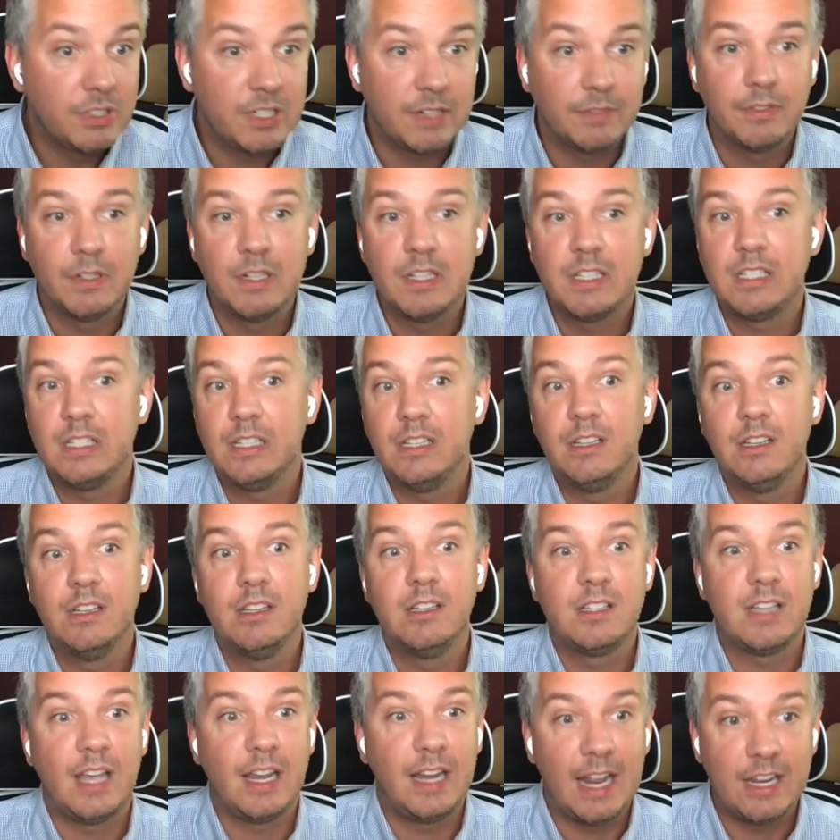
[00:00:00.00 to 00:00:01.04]

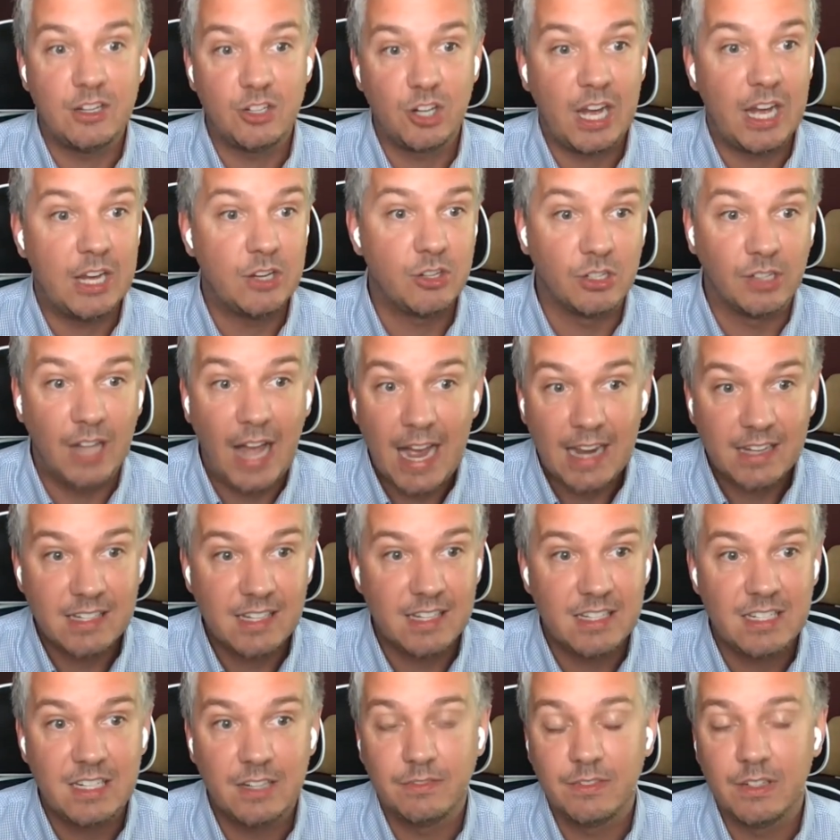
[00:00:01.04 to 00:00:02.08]
differences and educational
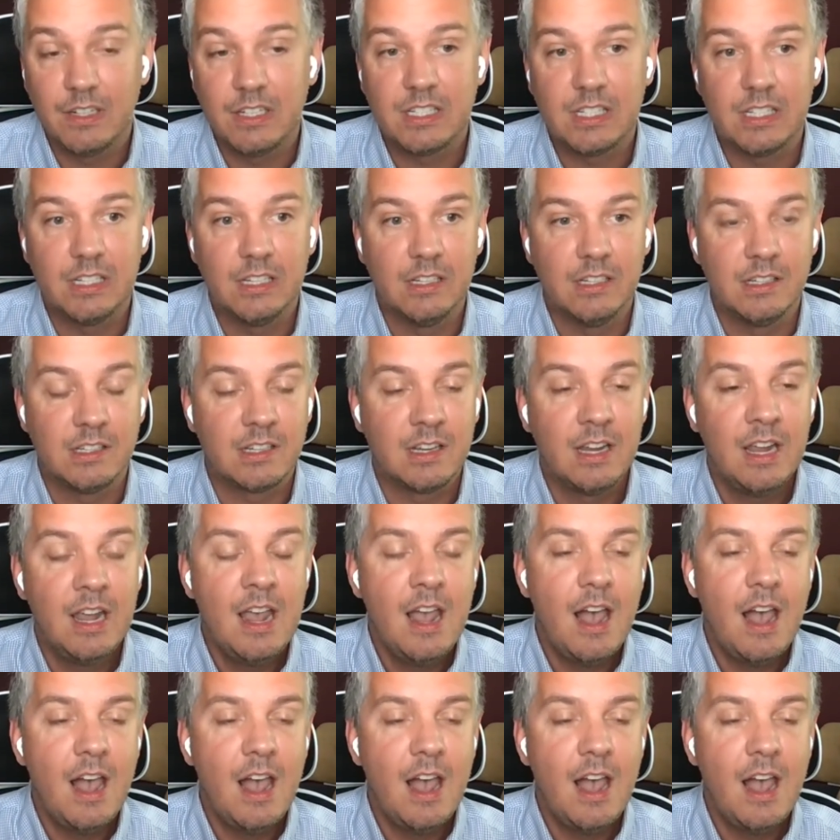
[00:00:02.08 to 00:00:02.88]
access differences.